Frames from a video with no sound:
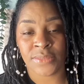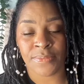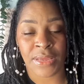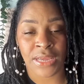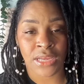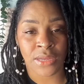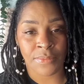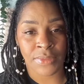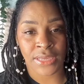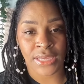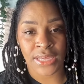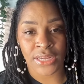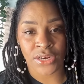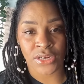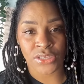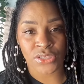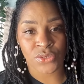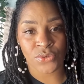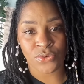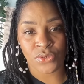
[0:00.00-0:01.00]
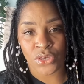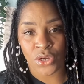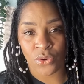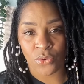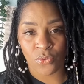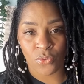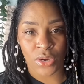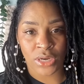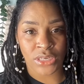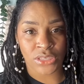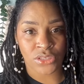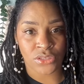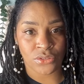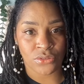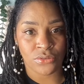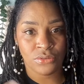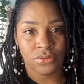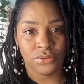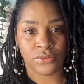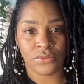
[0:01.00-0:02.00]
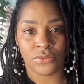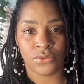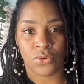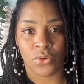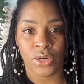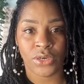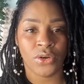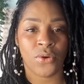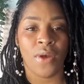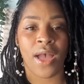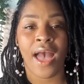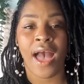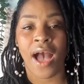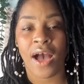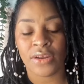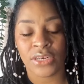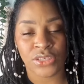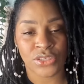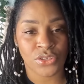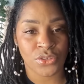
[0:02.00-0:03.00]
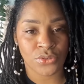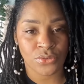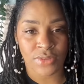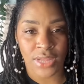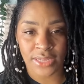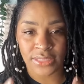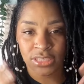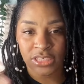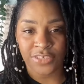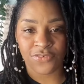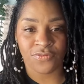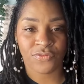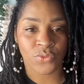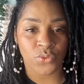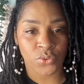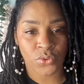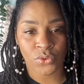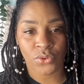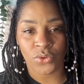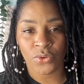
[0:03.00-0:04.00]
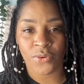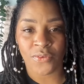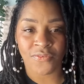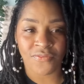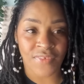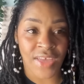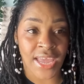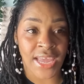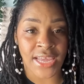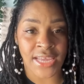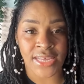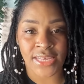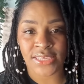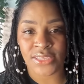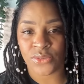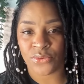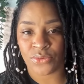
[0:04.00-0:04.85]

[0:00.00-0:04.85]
makeup beginners who don't want to do or know how to do like this full face,